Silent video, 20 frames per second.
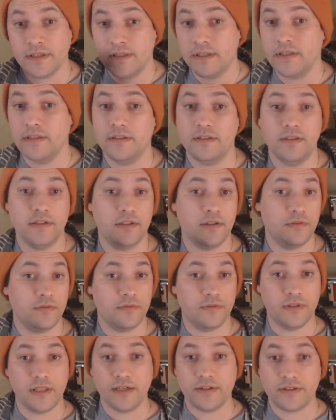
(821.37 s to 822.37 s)
you know,
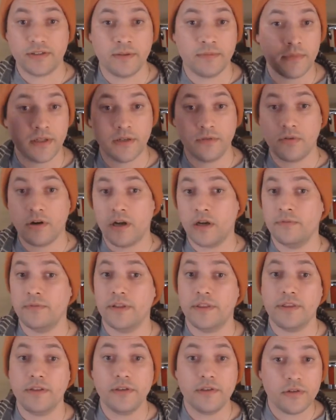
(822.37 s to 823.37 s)
there's something wrong with
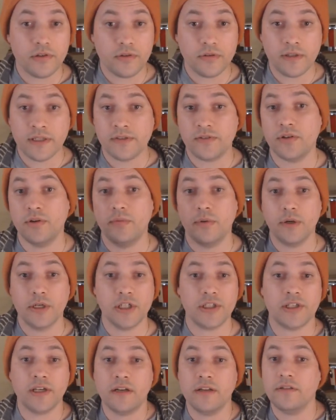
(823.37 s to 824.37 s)
you, and so we're just
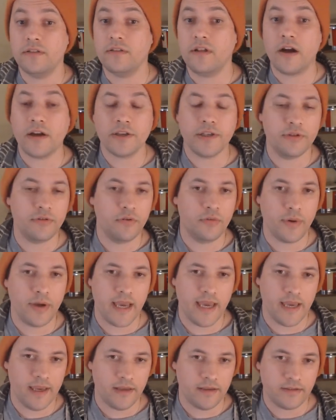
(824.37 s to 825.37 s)
going to lock you
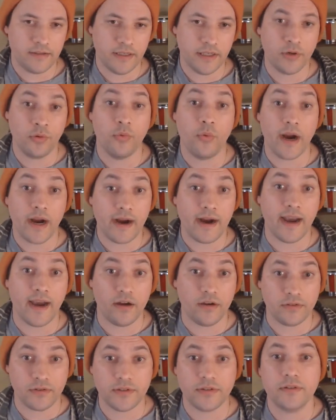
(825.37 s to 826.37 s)
away in a
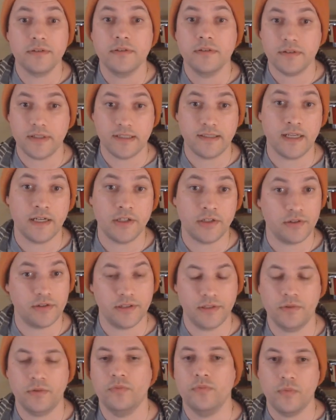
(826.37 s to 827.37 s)
warehouse, essentially,
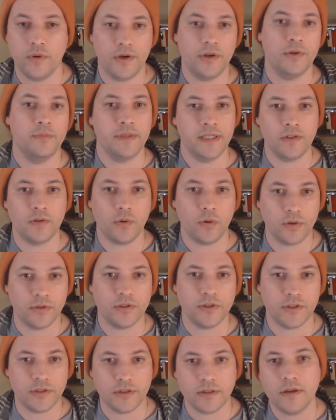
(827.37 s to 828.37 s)
where you're being
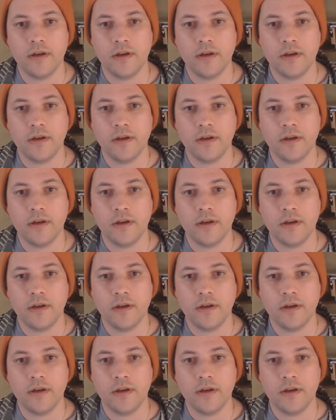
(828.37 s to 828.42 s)
tortured.